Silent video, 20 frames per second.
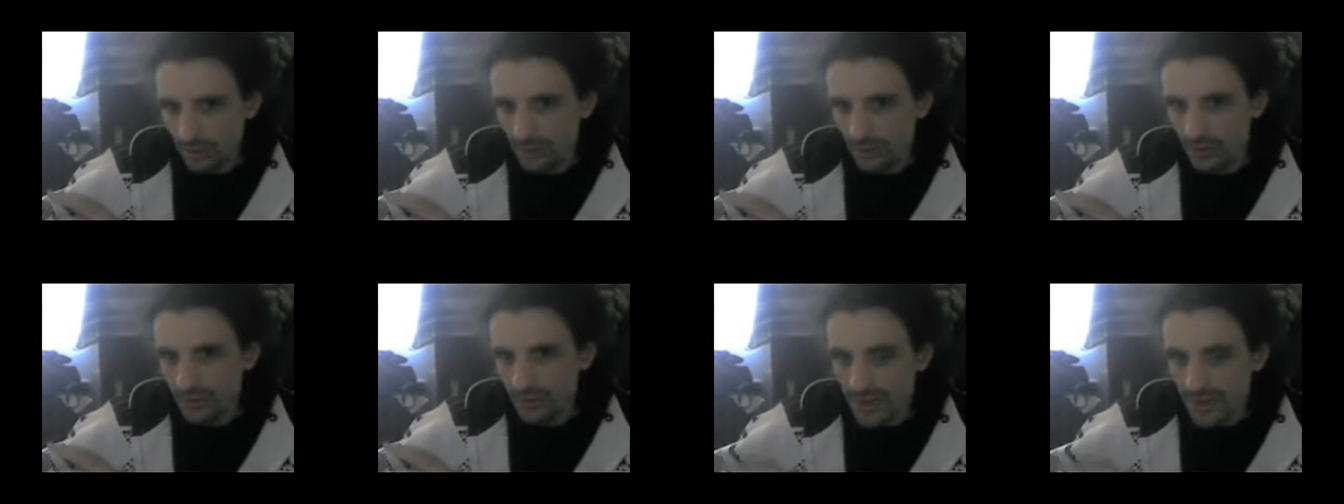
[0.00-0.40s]

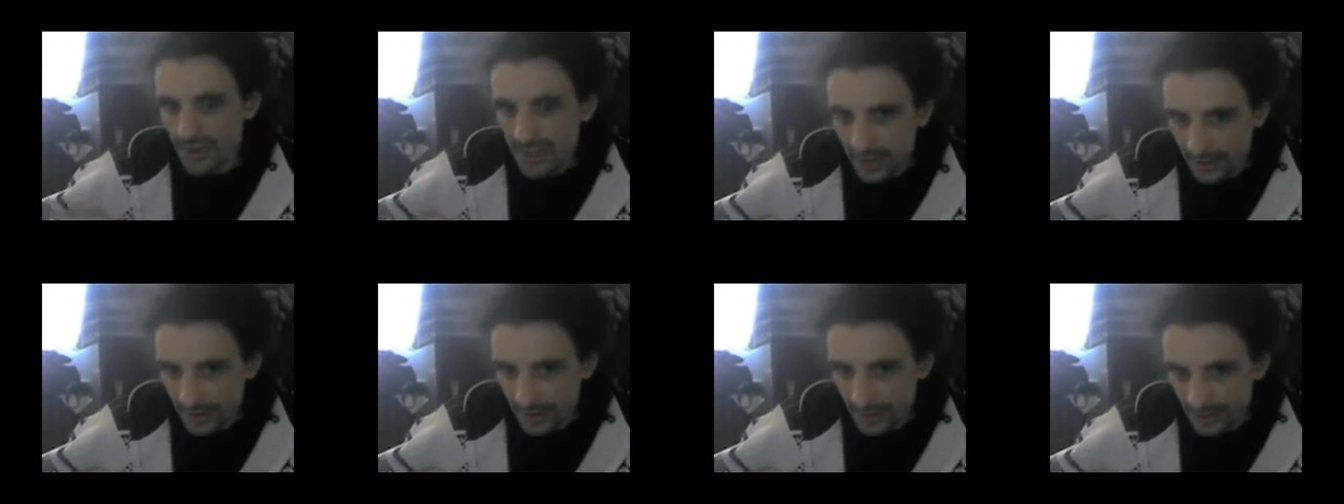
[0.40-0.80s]
New
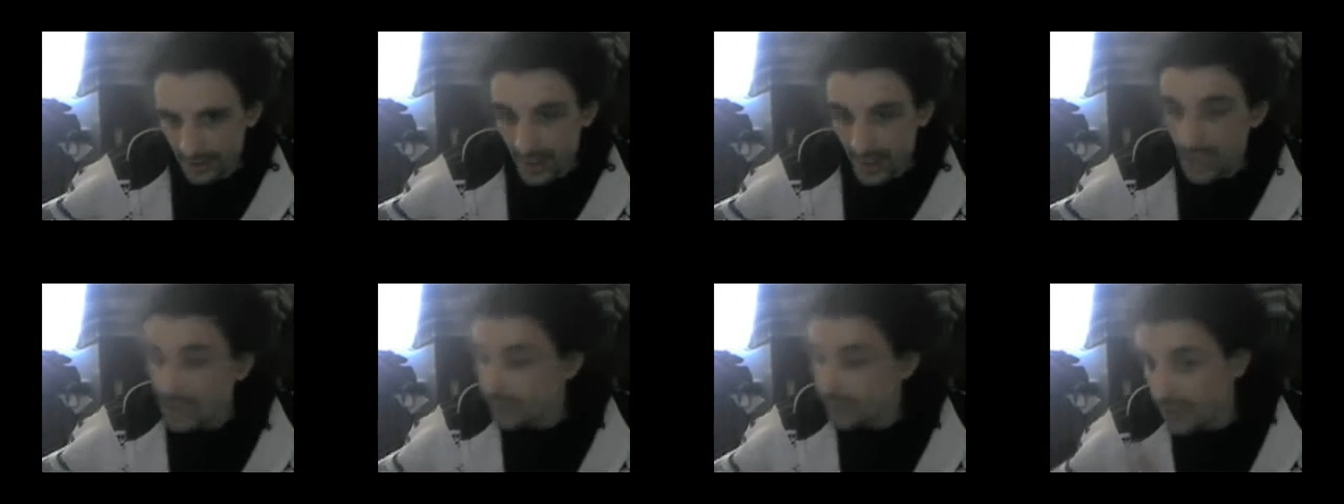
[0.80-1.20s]
Zealand.
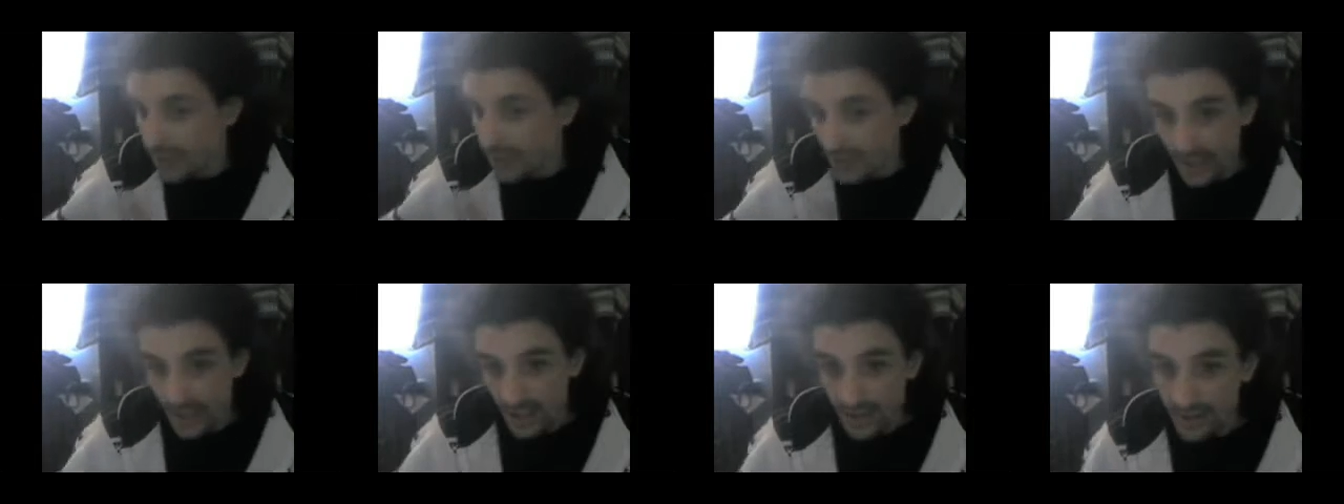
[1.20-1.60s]

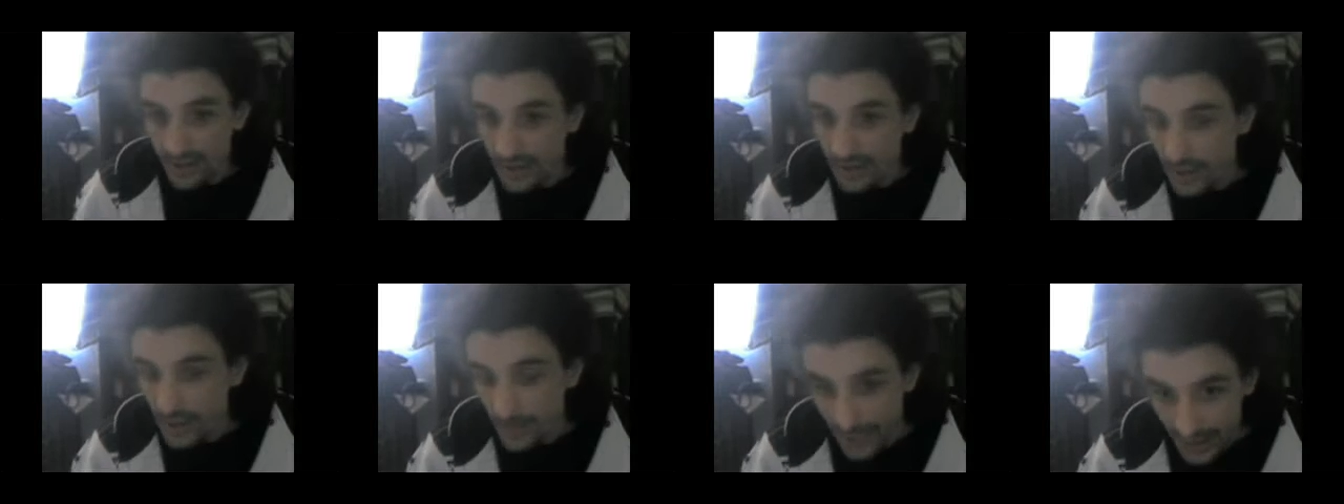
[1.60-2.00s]
These aren't
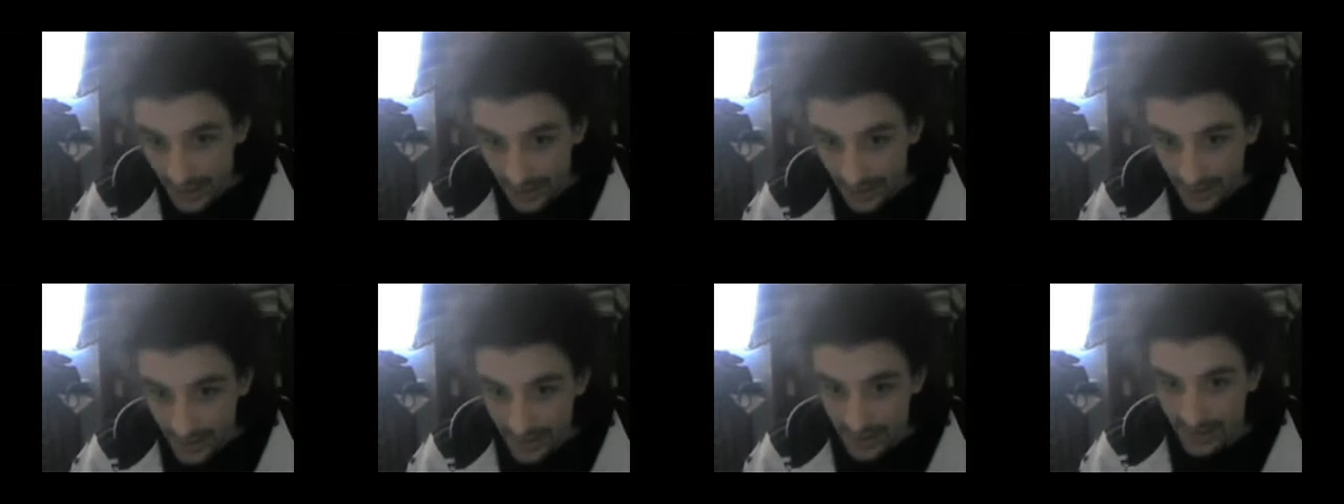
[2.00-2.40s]
the
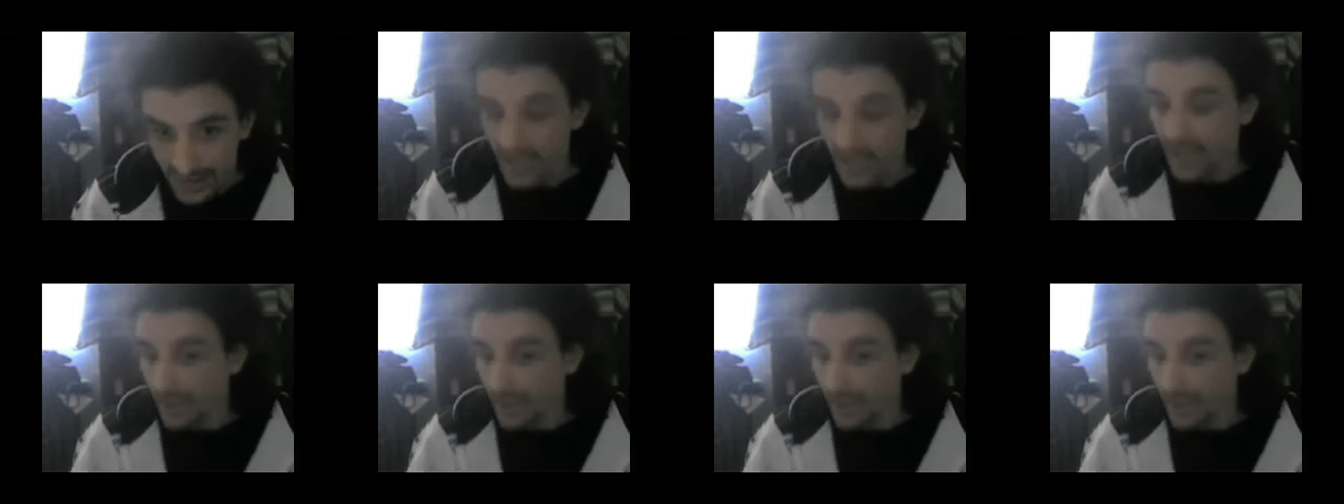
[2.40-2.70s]
planets,